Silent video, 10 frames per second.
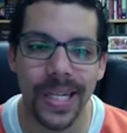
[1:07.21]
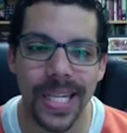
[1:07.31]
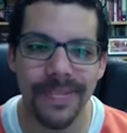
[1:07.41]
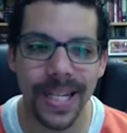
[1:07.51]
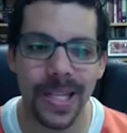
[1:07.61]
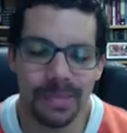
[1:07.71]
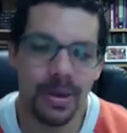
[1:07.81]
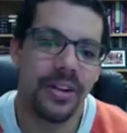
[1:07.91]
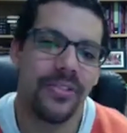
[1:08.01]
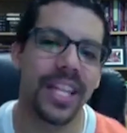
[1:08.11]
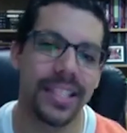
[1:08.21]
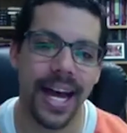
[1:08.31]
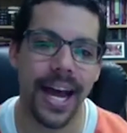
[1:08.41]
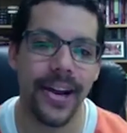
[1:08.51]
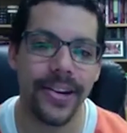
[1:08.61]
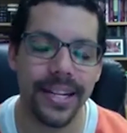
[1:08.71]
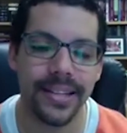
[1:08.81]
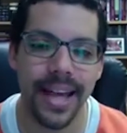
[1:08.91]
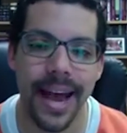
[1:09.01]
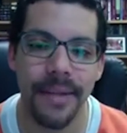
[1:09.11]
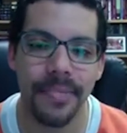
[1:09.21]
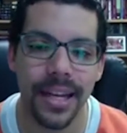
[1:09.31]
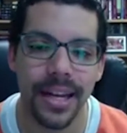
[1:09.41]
even in this moment of feeling tired, is that